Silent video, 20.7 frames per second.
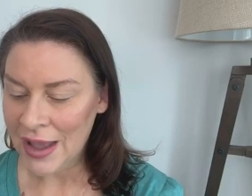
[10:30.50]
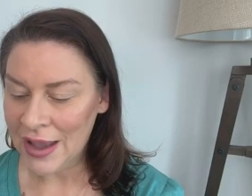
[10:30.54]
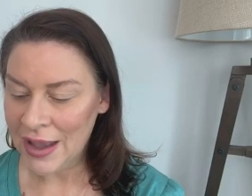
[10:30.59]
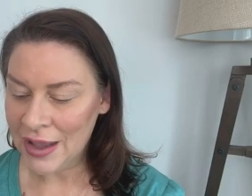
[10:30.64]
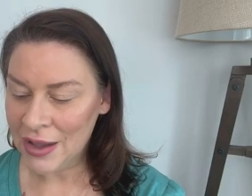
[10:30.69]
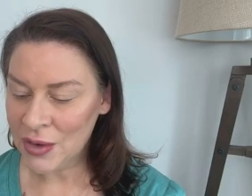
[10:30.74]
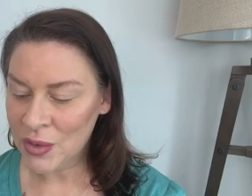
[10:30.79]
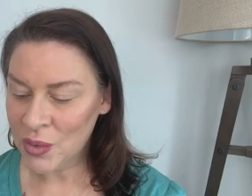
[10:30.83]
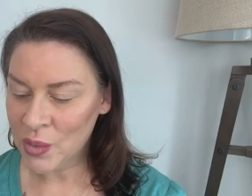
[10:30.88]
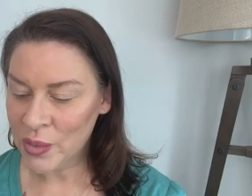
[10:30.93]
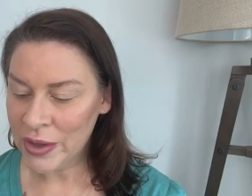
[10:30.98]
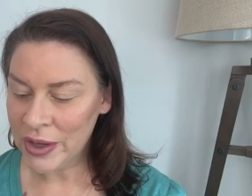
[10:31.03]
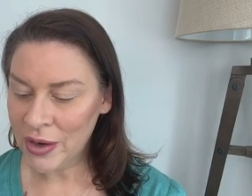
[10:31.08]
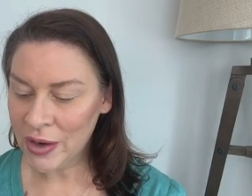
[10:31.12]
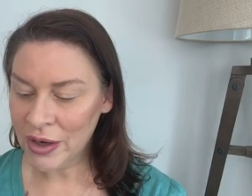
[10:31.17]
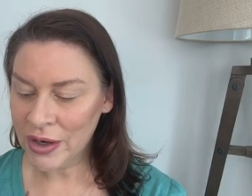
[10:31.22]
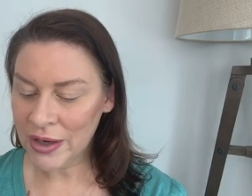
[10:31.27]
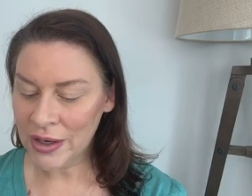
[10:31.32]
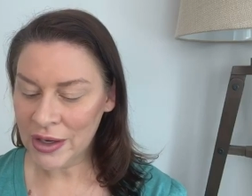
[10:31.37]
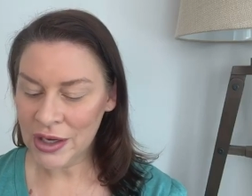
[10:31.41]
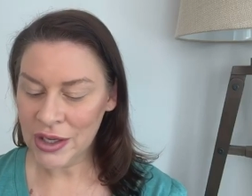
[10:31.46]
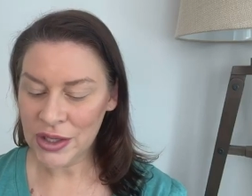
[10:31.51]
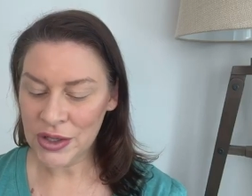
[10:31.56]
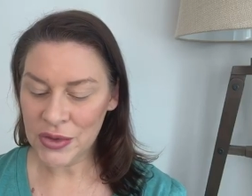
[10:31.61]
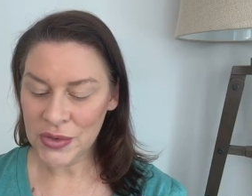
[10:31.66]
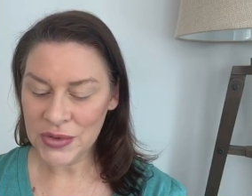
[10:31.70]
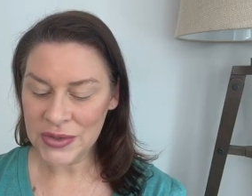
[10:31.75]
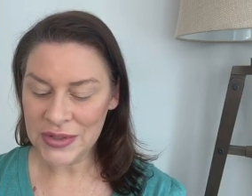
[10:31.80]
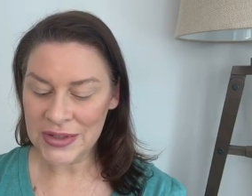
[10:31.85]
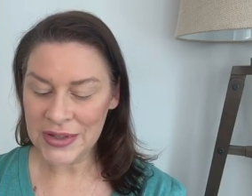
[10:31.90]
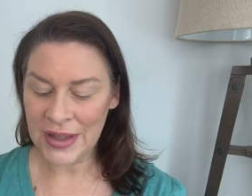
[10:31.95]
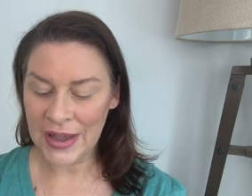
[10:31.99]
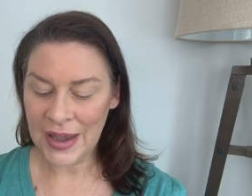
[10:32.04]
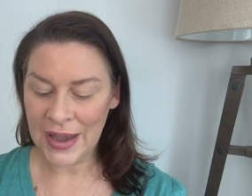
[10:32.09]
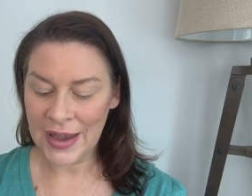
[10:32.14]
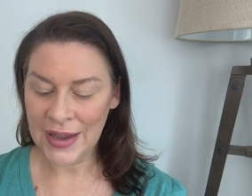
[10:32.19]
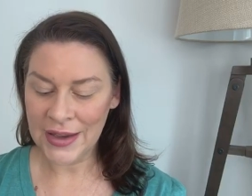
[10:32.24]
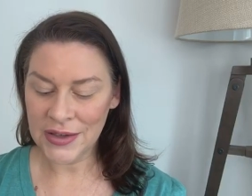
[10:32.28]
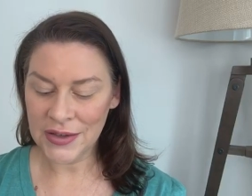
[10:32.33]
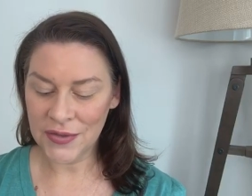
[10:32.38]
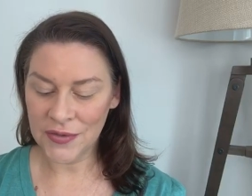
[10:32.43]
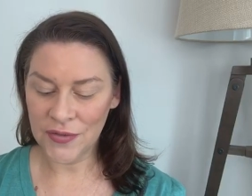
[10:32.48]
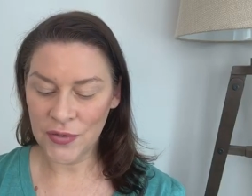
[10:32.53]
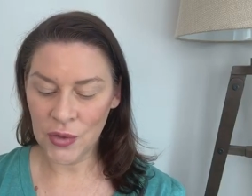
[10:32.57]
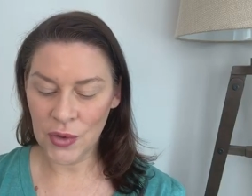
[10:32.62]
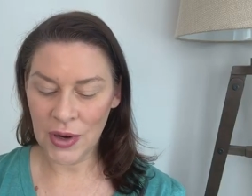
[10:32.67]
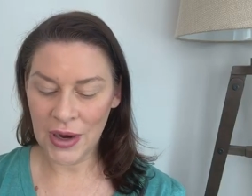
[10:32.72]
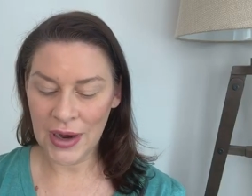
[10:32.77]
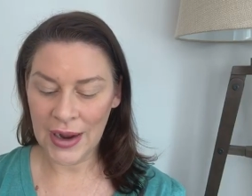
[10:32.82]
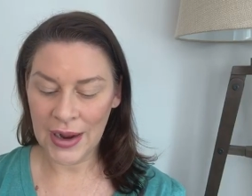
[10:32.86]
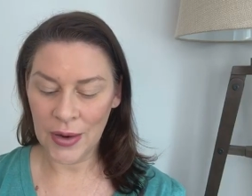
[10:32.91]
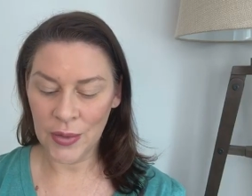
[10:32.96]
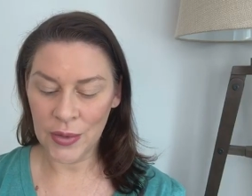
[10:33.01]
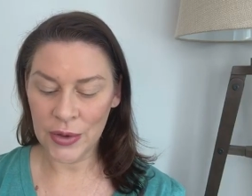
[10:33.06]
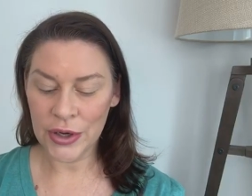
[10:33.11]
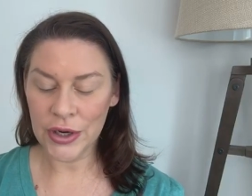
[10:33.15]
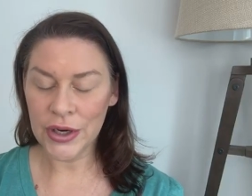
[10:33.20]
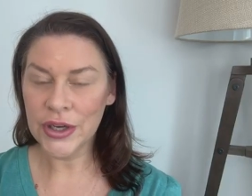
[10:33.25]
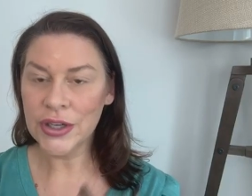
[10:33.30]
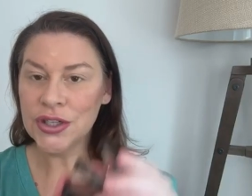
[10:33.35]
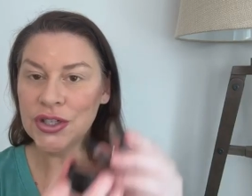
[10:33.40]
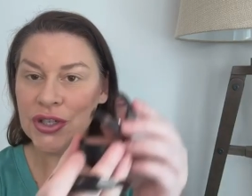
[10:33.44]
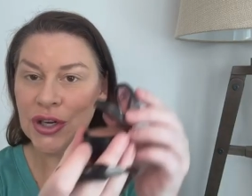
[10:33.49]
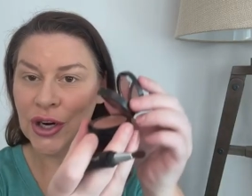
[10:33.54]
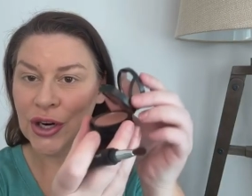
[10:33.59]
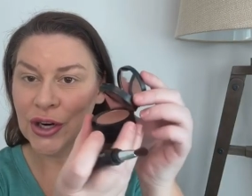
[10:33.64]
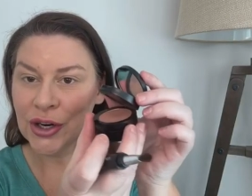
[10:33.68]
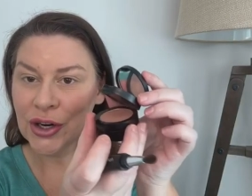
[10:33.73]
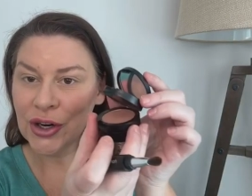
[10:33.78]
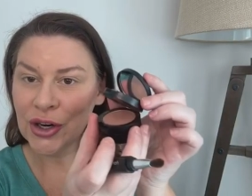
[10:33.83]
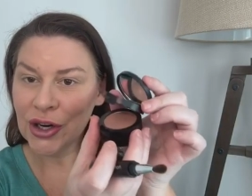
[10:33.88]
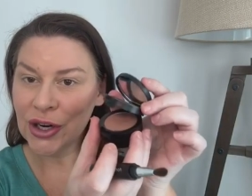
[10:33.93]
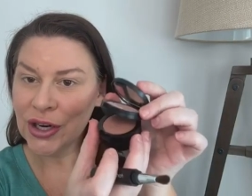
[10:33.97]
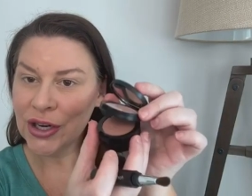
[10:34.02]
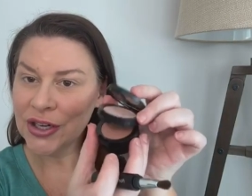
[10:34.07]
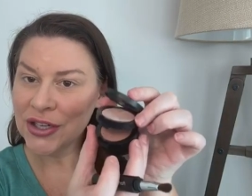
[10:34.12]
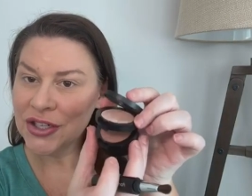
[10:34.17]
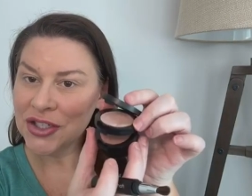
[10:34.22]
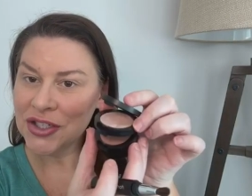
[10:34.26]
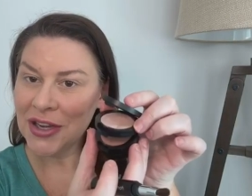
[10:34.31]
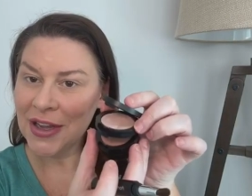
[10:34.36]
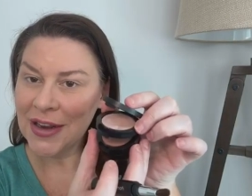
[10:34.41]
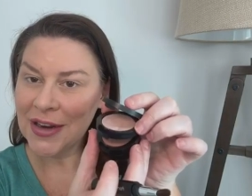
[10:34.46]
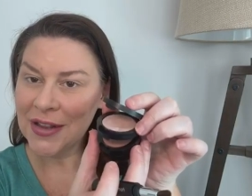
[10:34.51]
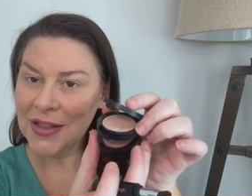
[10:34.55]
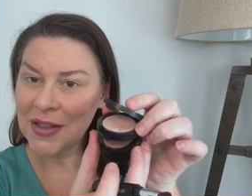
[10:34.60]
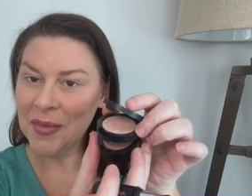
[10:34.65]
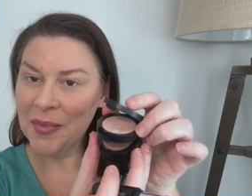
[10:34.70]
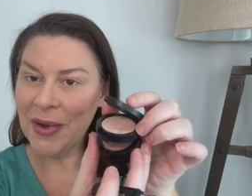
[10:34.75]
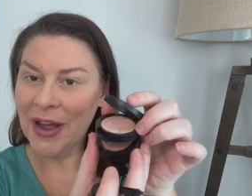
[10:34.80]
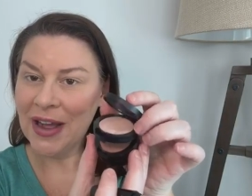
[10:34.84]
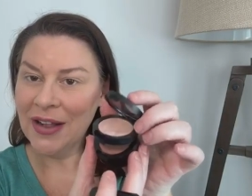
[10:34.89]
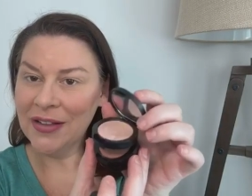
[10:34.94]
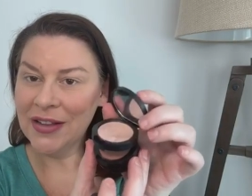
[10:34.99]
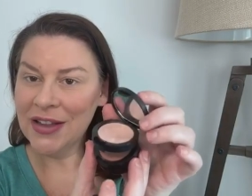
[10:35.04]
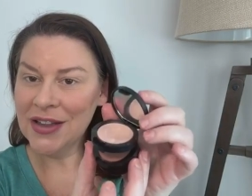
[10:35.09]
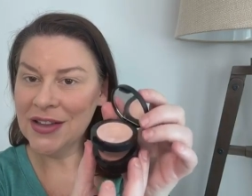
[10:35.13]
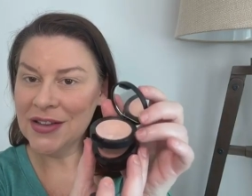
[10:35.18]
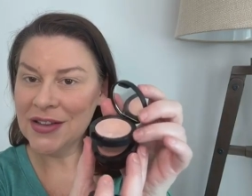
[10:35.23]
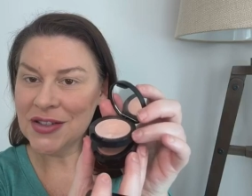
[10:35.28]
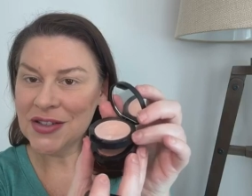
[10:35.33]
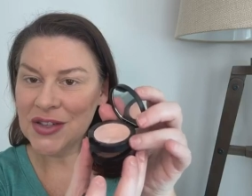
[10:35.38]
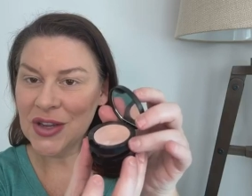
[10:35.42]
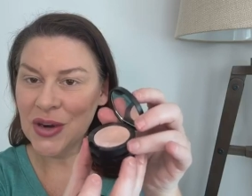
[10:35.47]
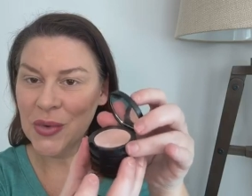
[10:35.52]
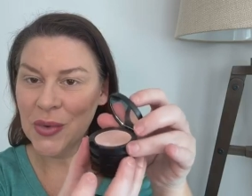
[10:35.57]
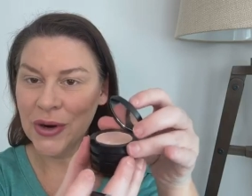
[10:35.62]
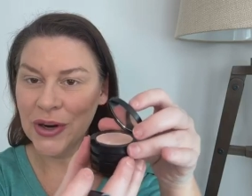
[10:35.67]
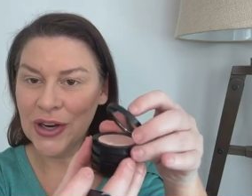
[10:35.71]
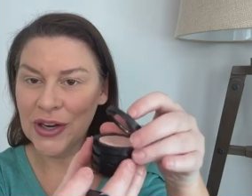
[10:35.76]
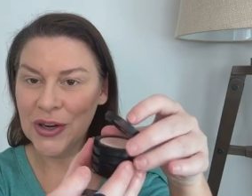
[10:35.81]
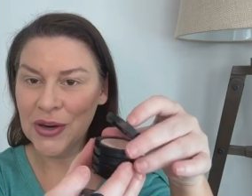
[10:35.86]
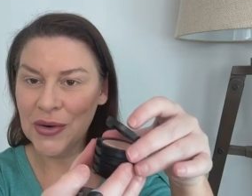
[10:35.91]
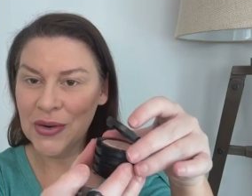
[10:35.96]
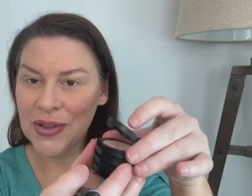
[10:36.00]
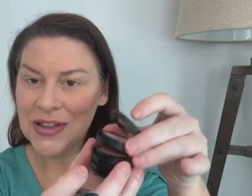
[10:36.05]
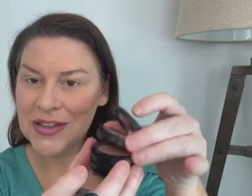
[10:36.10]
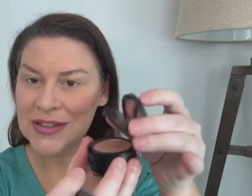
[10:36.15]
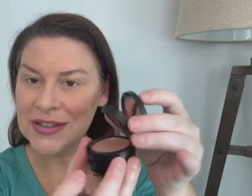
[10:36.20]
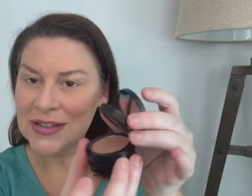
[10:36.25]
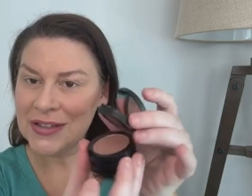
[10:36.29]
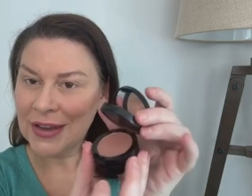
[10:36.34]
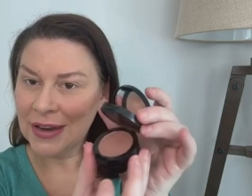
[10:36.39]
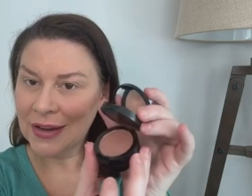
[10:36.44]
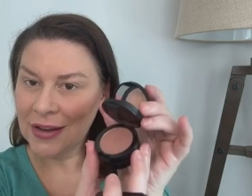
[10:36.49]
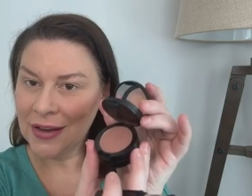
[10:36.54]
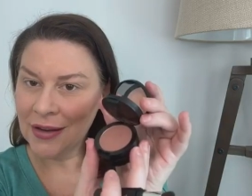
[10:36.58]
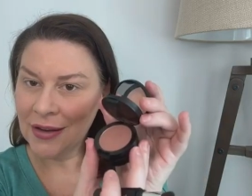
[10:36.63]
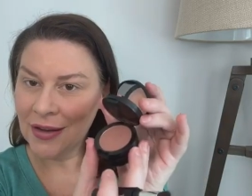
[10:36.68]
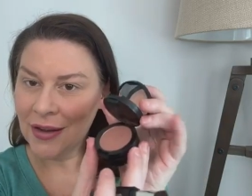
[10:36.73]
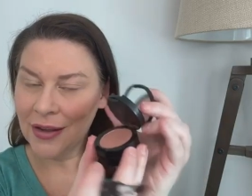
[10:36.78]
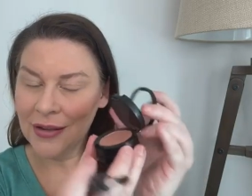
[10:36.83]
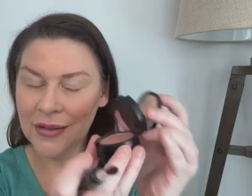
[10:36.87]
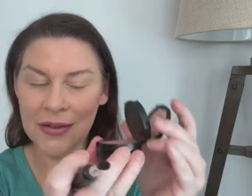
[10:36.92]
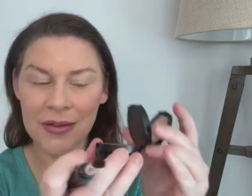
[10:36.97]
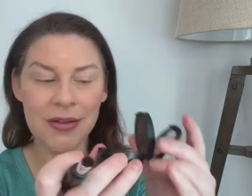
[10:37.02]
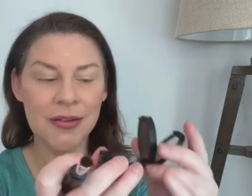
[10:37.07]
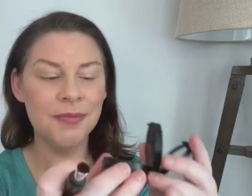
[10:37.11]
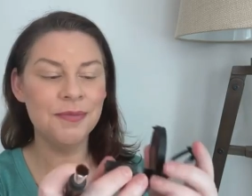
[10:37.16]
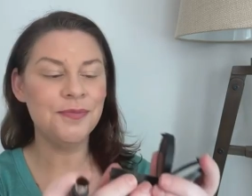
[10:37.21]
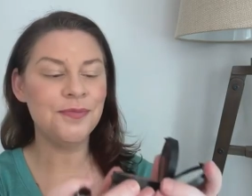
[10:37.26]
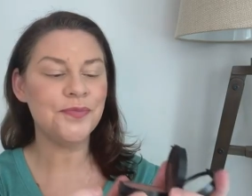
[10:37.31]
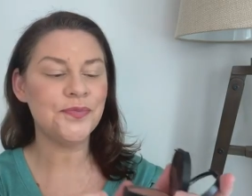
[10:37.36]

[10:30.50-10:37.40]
and we are gonna use that for our darker shade in the palette so we're gonna go to the second color